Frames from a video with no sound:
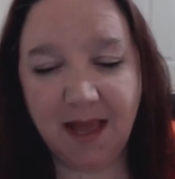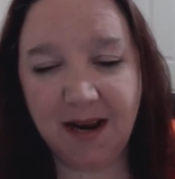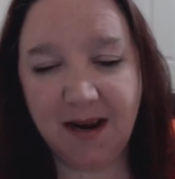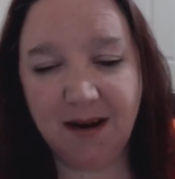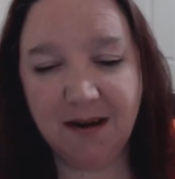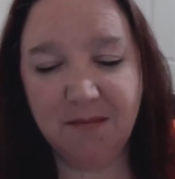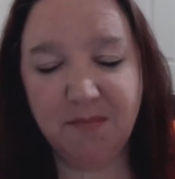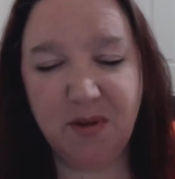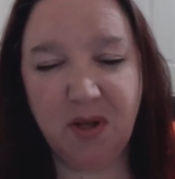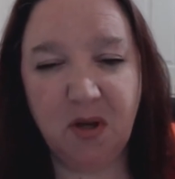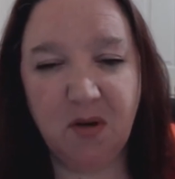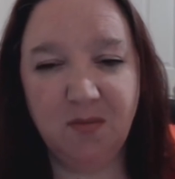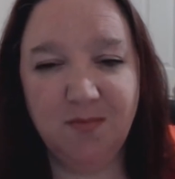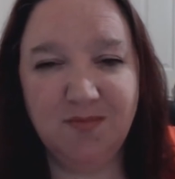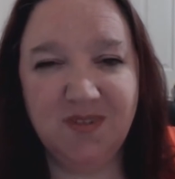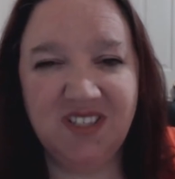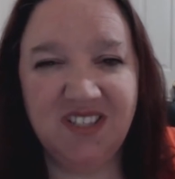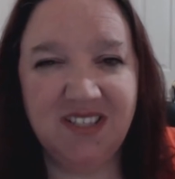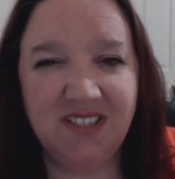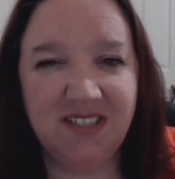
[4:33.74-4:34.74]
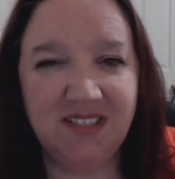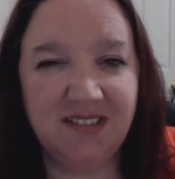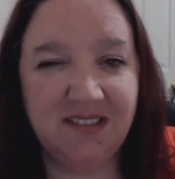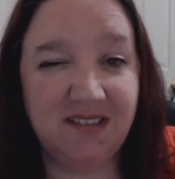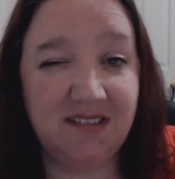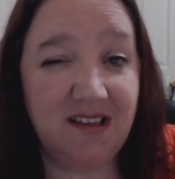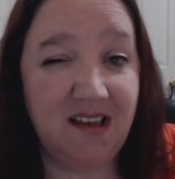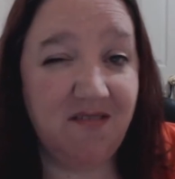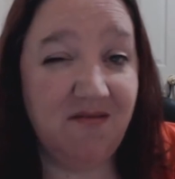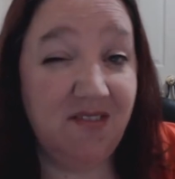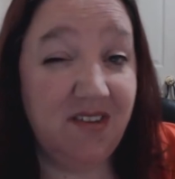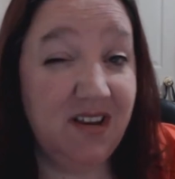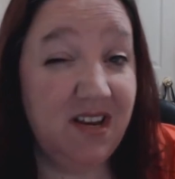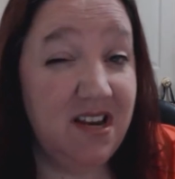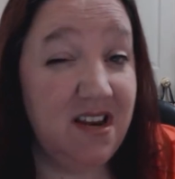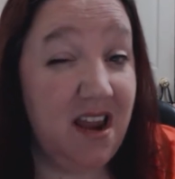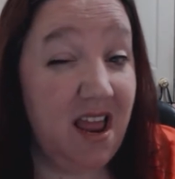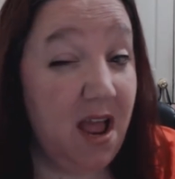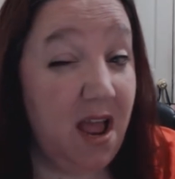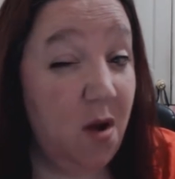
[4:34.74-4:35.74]
I got about
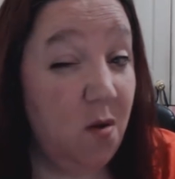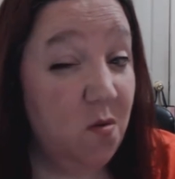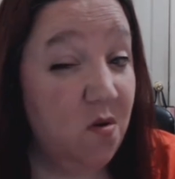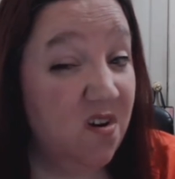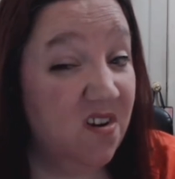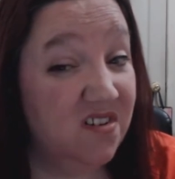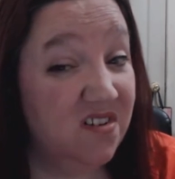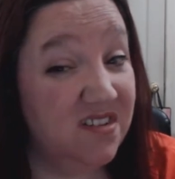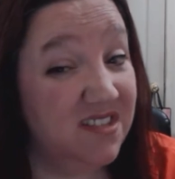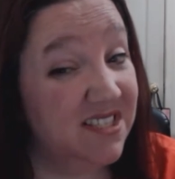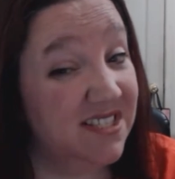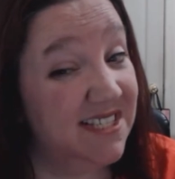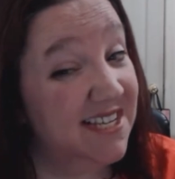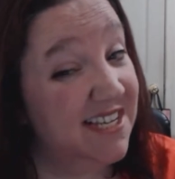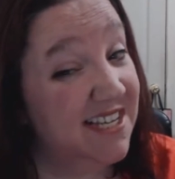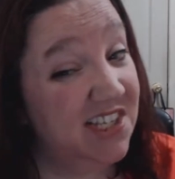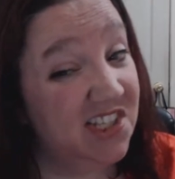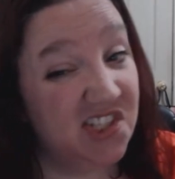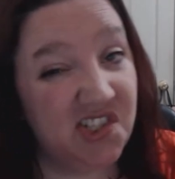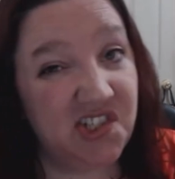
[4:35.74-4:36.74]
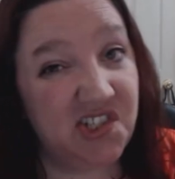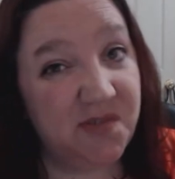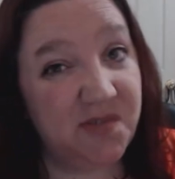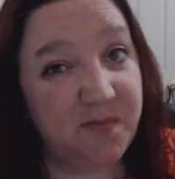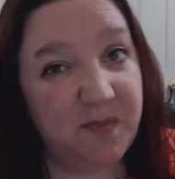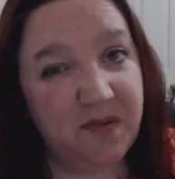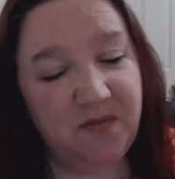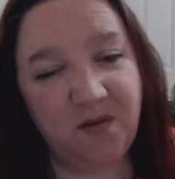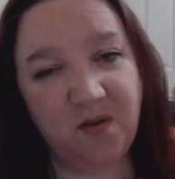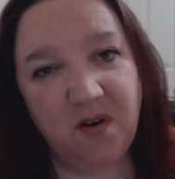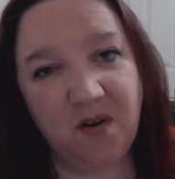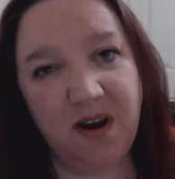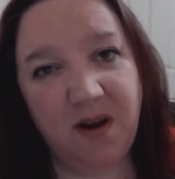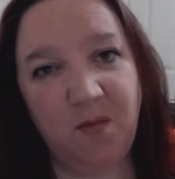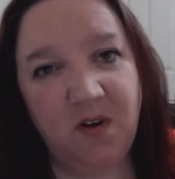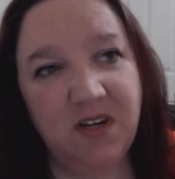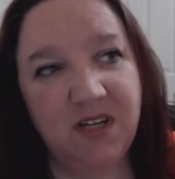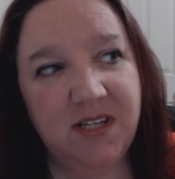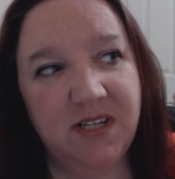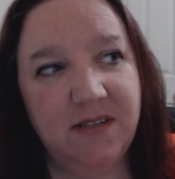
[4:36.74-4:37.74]
seven hours-ish before I
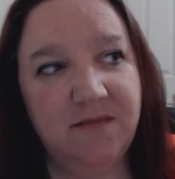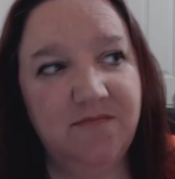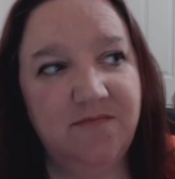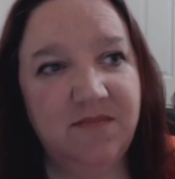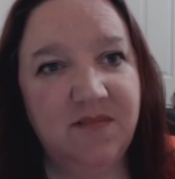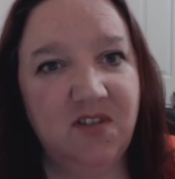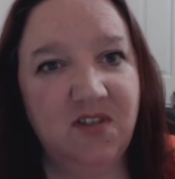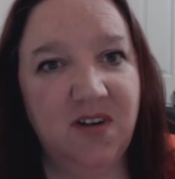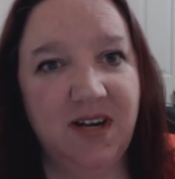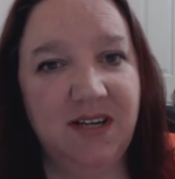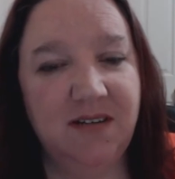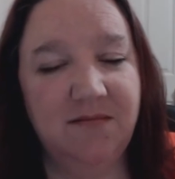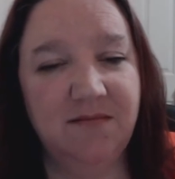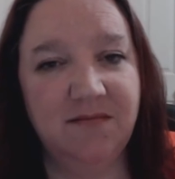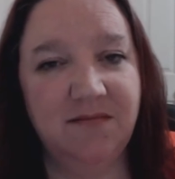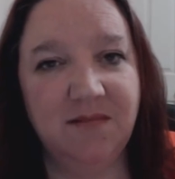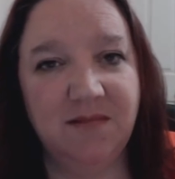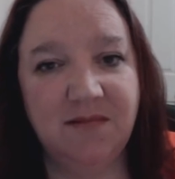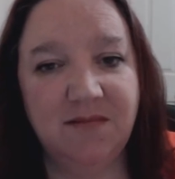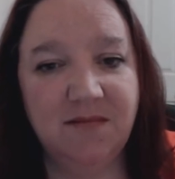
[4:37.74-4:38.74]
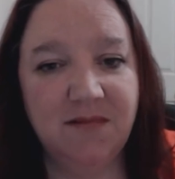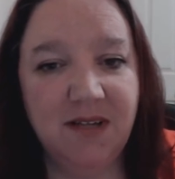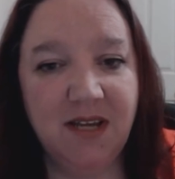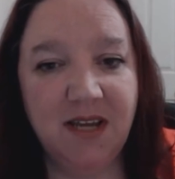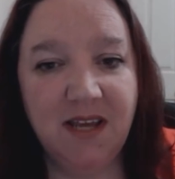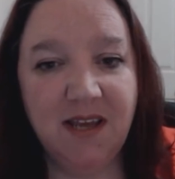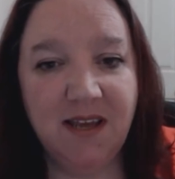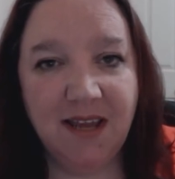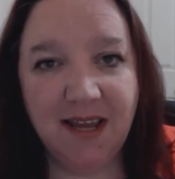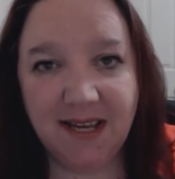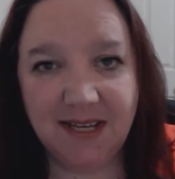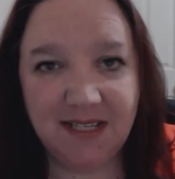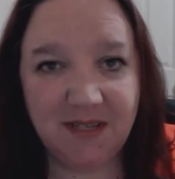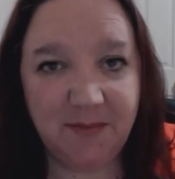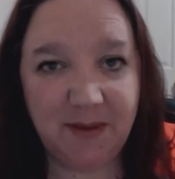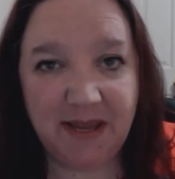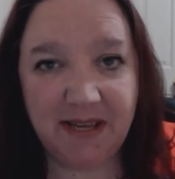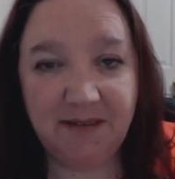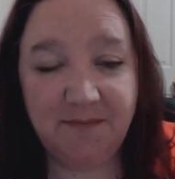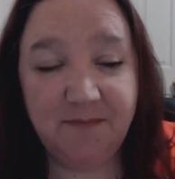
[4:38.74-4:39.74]
want to try and head to
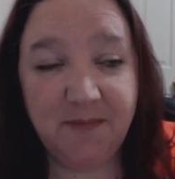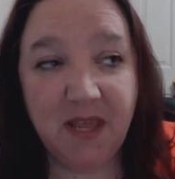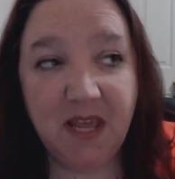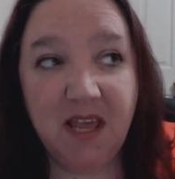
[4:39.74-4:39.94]
bed.